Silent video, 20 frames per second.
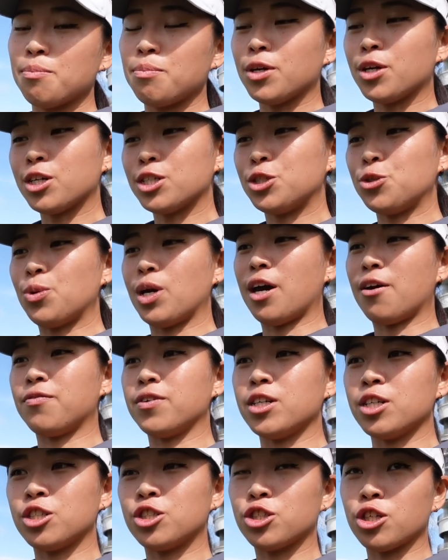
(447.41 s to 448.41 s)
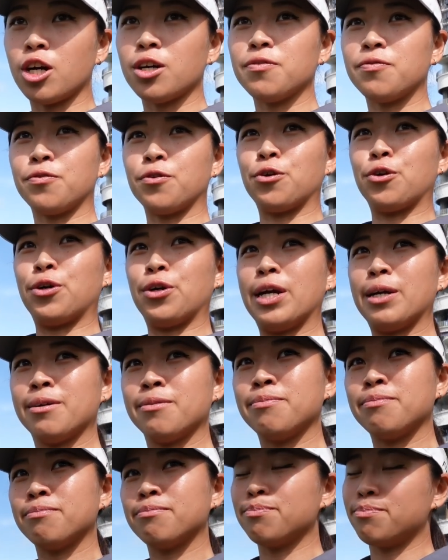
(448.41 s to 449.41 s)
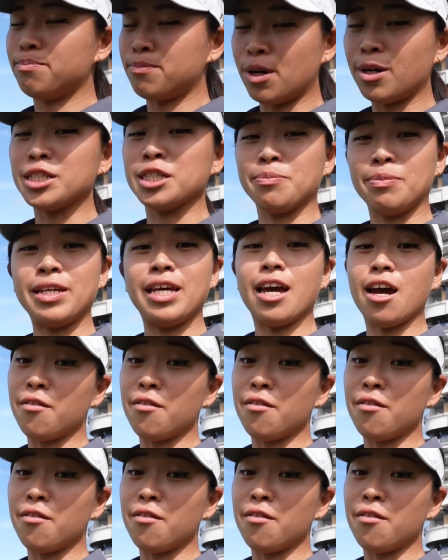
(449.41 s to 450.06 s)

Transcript: because you have a shot for possibly